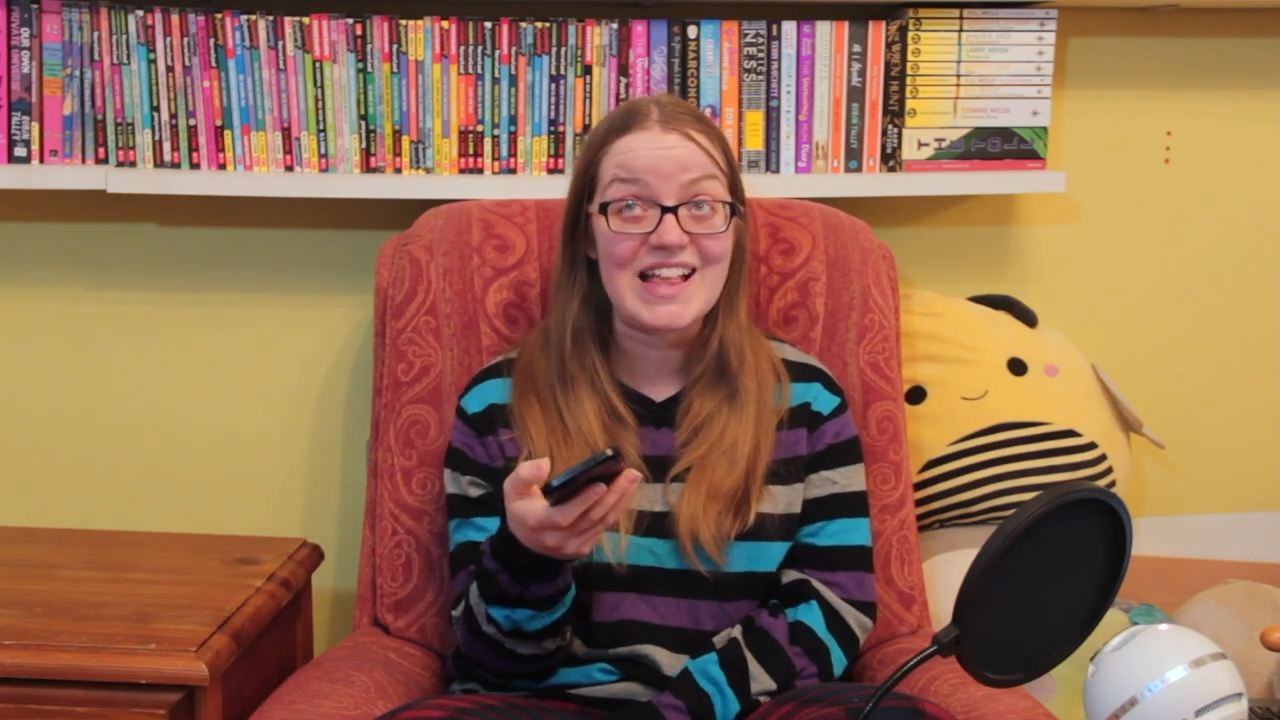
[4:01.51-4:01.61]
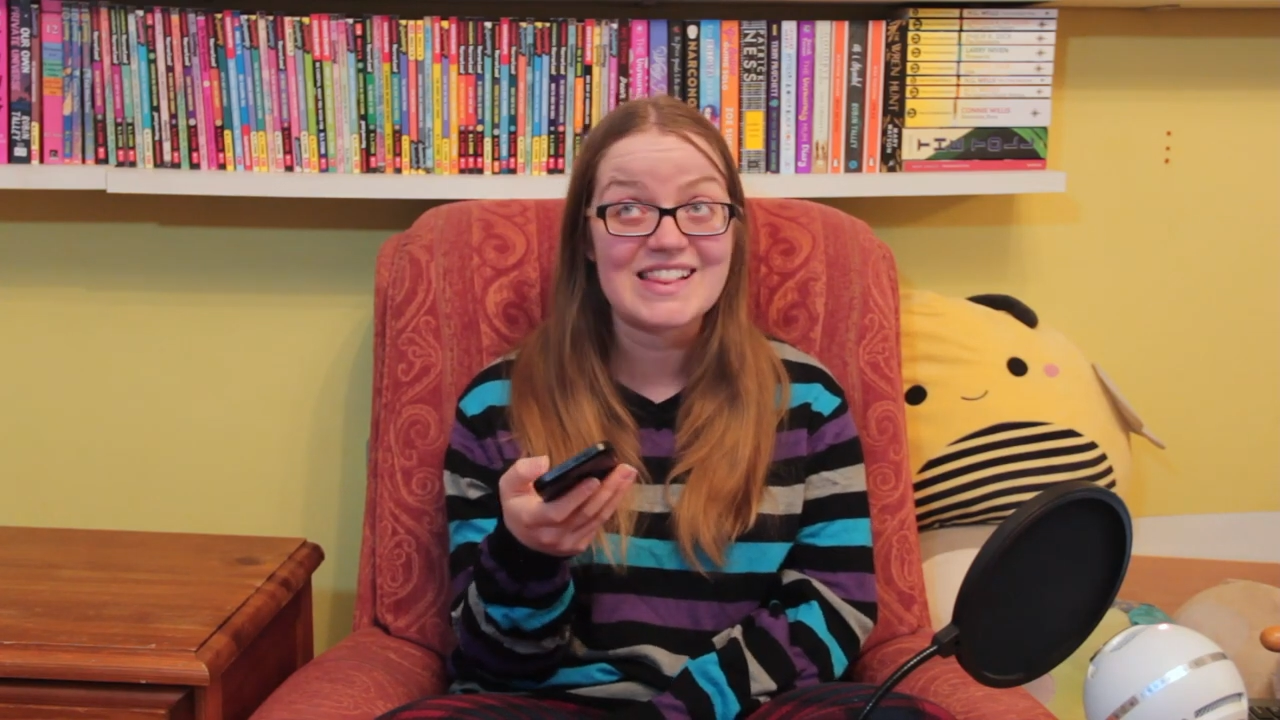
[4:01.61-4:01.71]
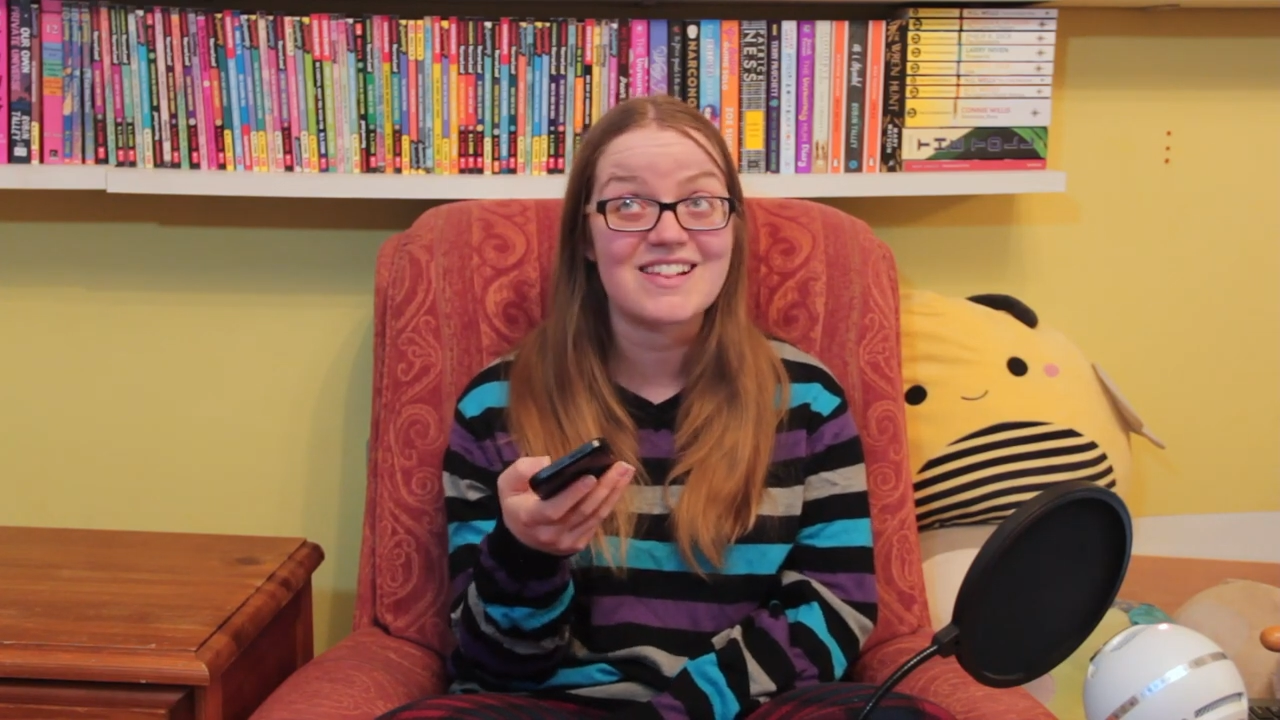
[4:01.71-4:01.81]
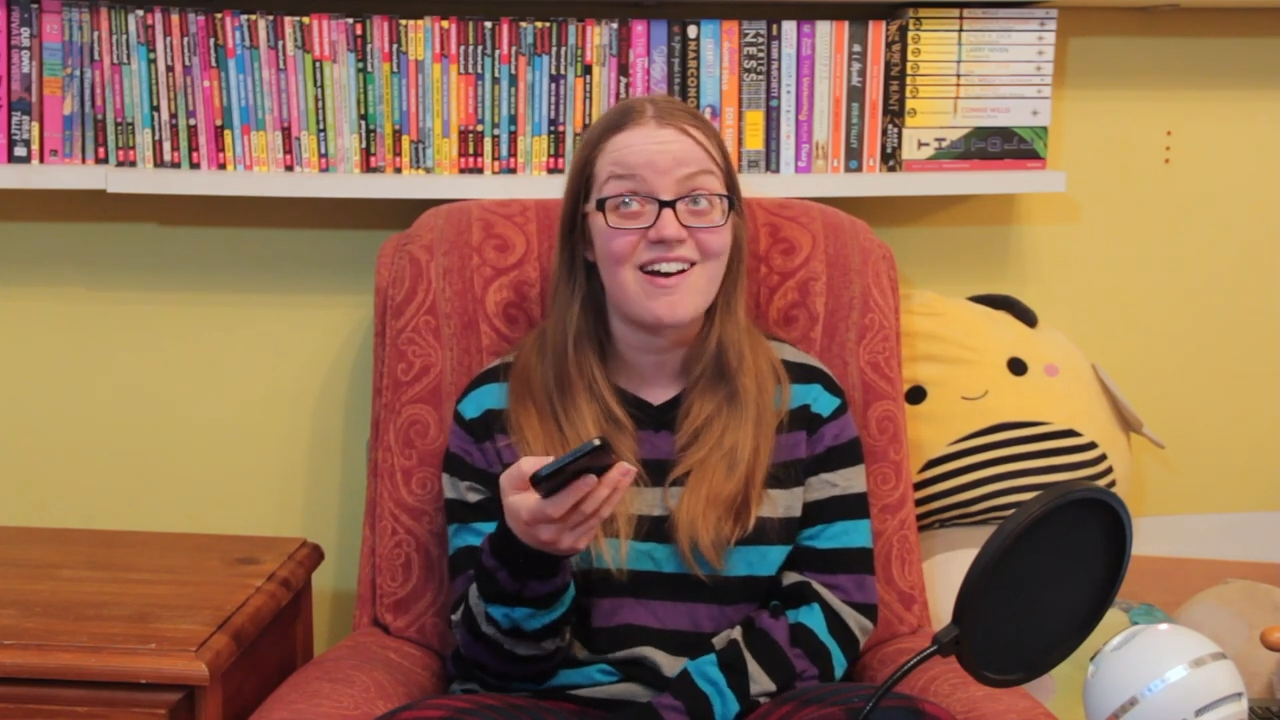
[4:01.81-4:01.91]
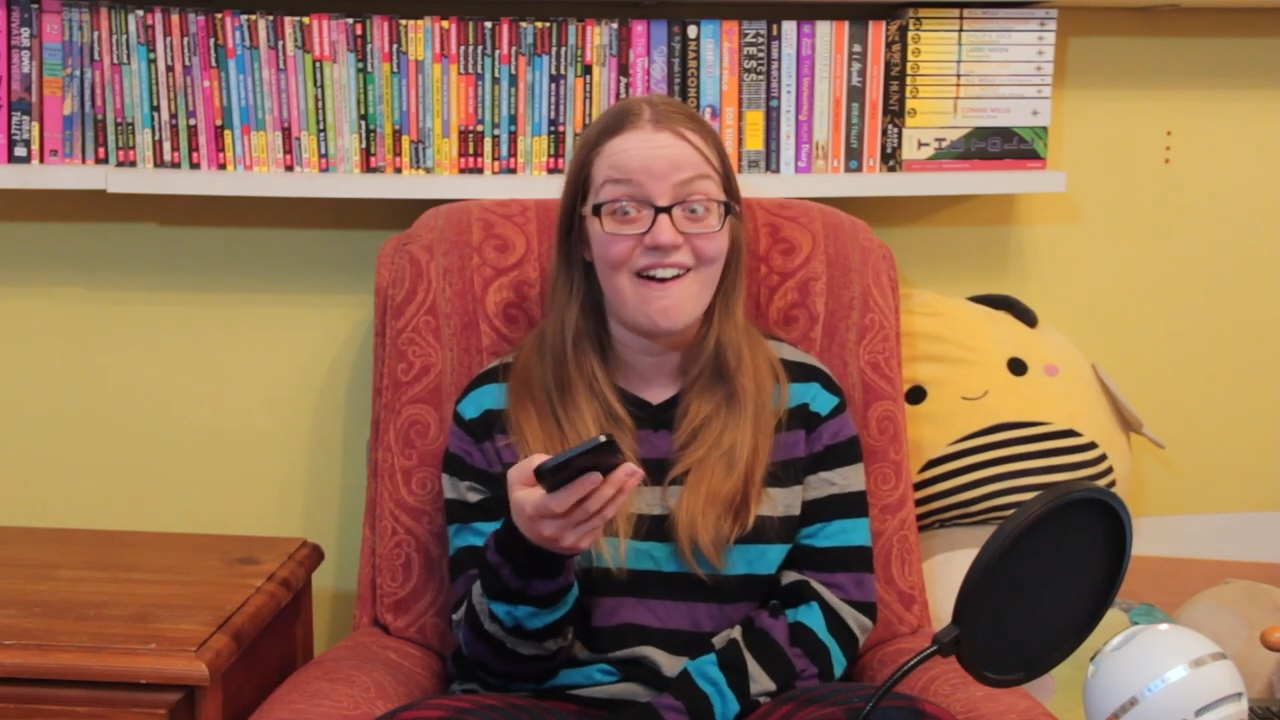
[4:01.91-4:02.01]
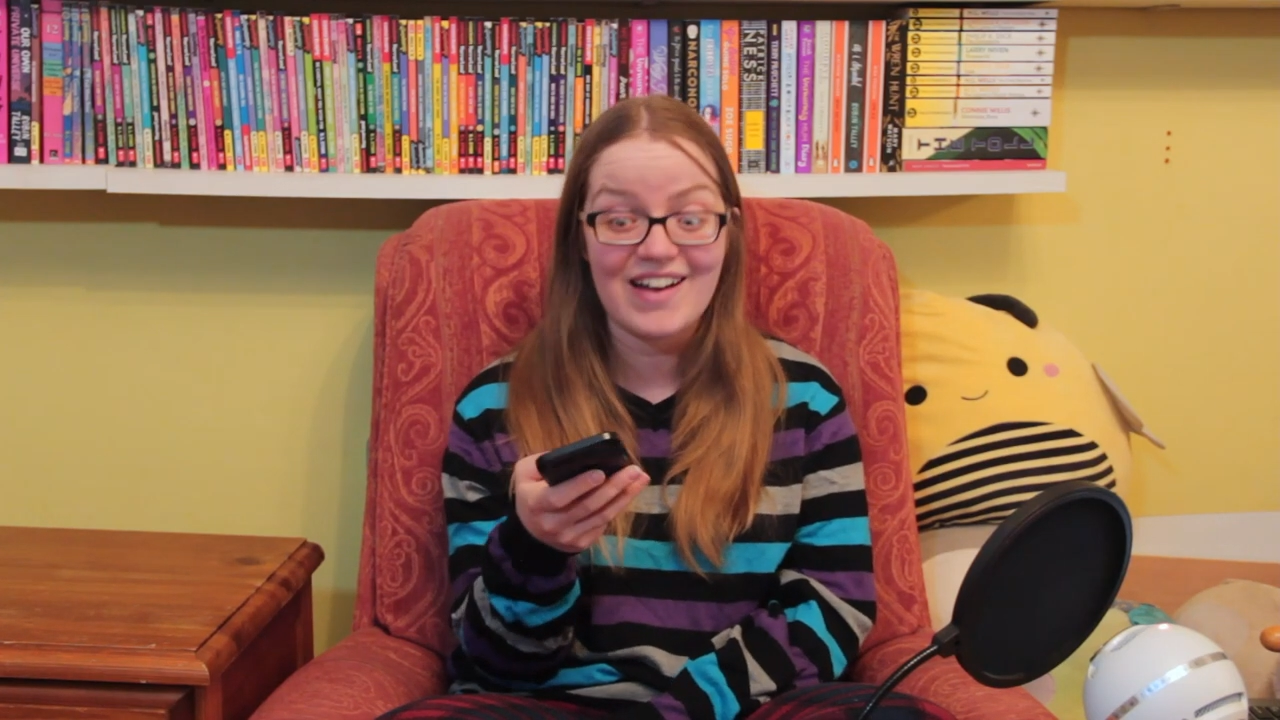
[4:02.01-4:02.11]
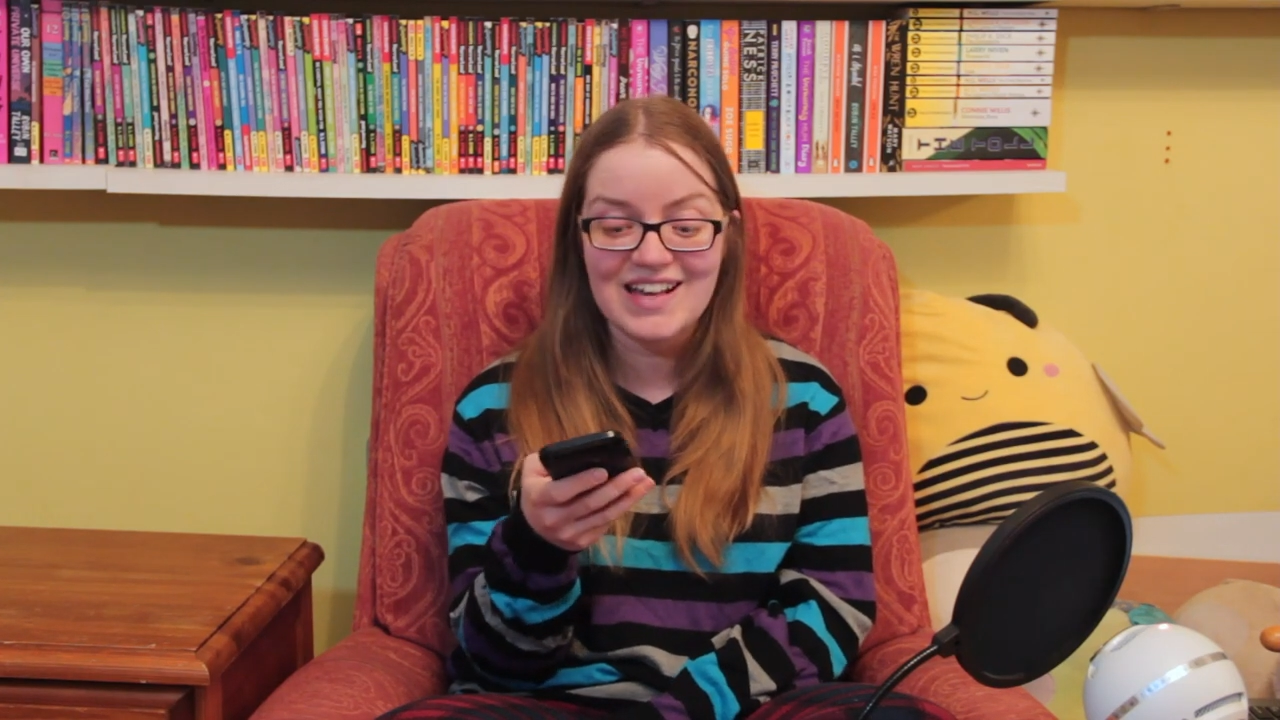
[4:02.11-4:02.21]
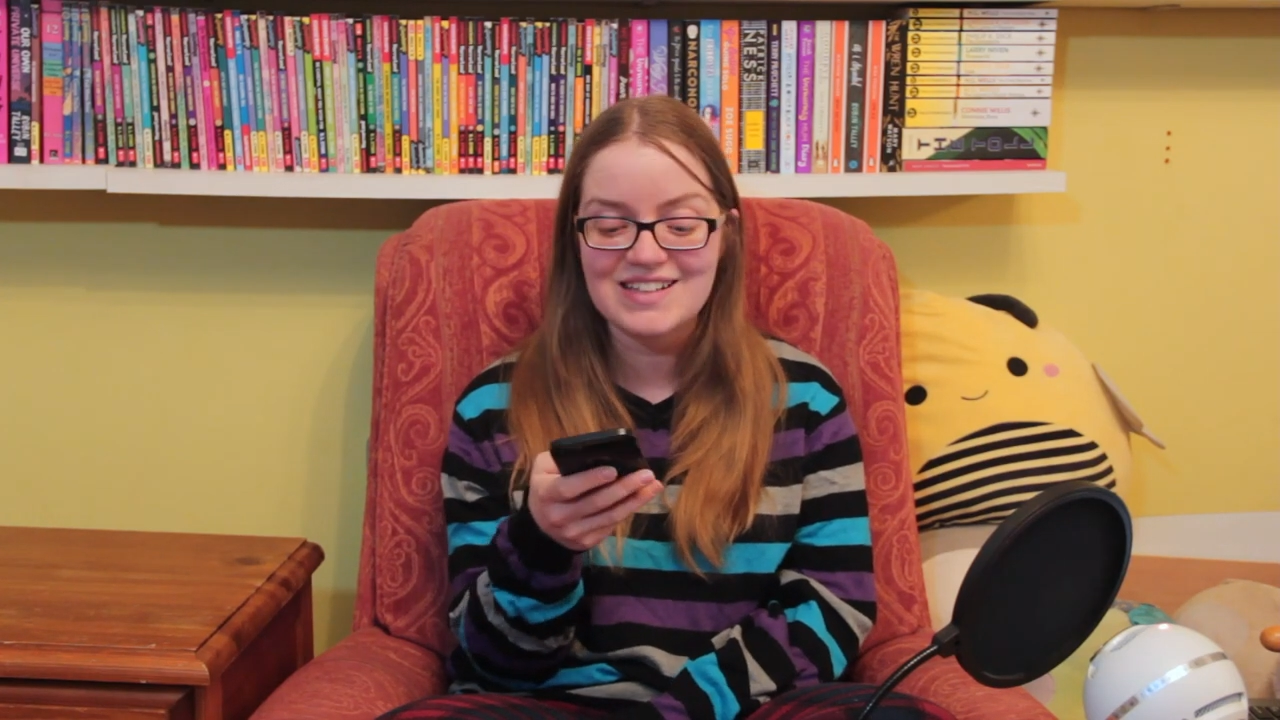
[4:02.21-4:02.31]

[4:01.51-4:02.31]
entire